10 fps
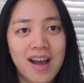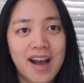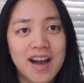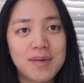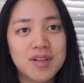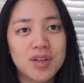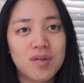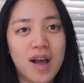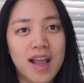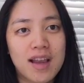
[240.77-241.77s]
and
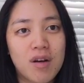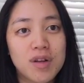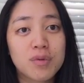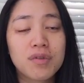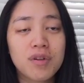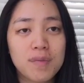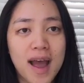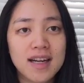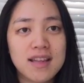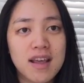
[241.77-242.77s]
so I can always refer
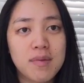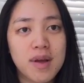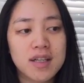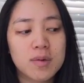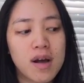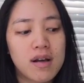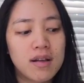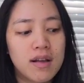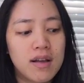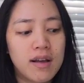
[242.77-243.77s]
back to them as well.
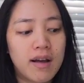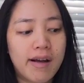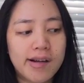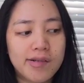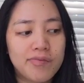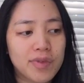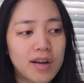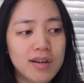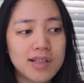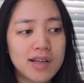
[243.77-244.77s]
And
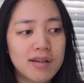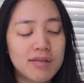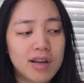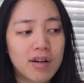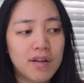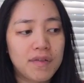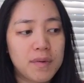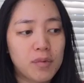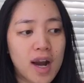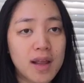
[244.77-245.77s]
also, if
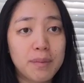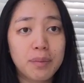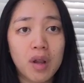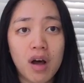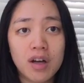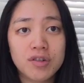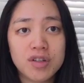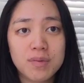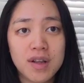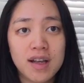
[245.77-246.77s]
I'm writing blogs or
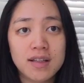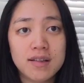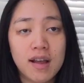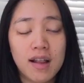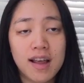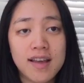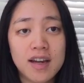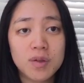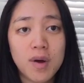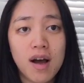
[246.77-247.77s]
something like that
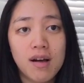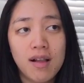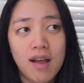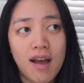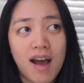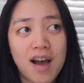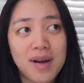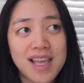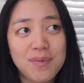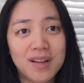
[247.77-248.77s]
as well, I
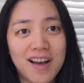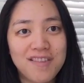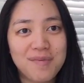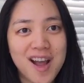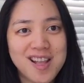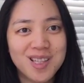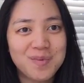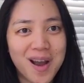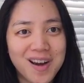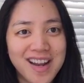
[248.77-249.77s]
keep a lot of my
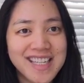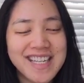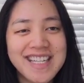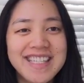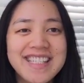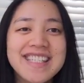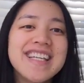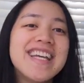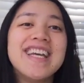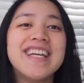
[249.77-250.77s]
inspired ideas
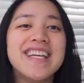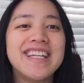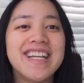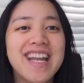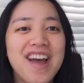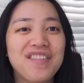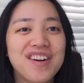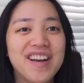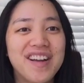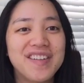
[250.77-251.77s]
in an
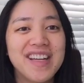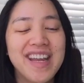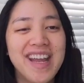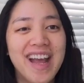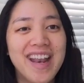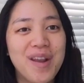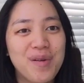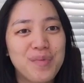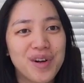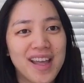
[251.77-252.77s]
Evernote
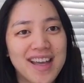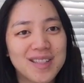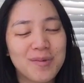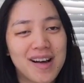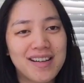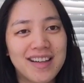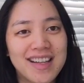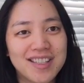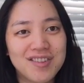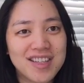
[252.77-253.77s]
notebook as well.
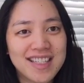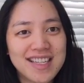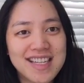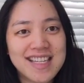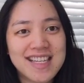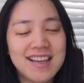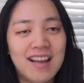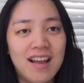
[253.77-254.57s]
It's just easy